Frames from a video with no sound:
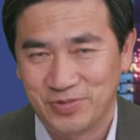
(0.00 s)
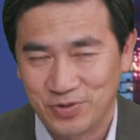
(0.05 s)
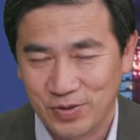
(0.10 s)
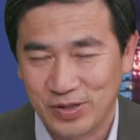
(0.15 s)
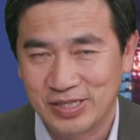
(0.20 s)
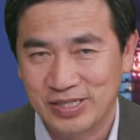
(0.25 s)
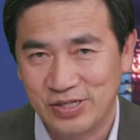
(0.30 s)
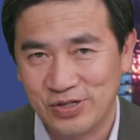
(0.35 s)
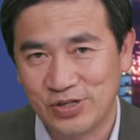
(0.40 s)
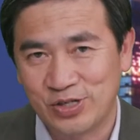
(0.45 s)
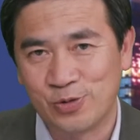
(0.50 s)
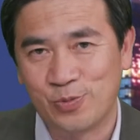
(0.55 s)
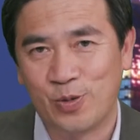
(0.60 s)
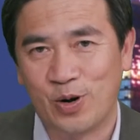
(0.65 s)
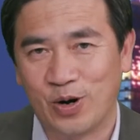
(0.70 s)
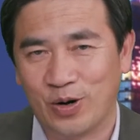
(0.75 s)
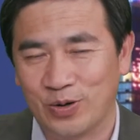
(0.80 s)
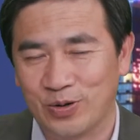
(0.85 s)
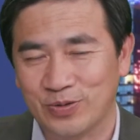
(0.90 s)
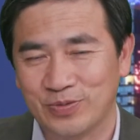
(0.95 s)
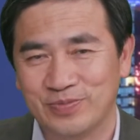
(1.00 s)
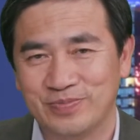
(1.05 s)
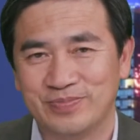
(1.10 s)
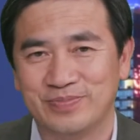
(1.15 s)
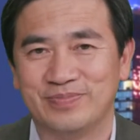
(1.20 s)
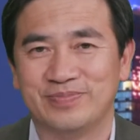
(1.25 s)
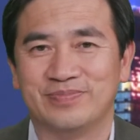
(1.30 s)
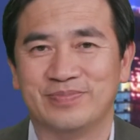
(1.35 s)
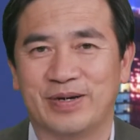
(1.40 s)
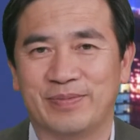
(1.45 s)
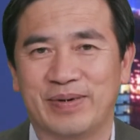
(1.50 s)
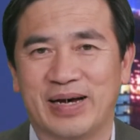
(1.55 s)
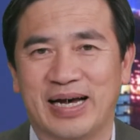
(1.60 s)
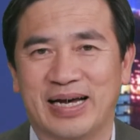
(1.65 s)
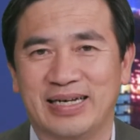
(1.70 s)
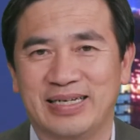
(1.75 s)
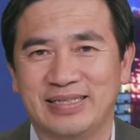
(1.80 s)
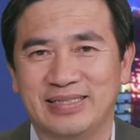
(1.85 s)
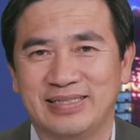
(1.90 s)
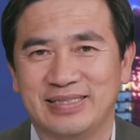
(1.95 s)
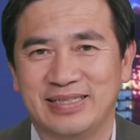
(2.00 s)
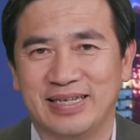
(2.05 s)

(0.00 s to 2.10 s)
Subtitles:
We'll see you tomorrow. Bye-bye.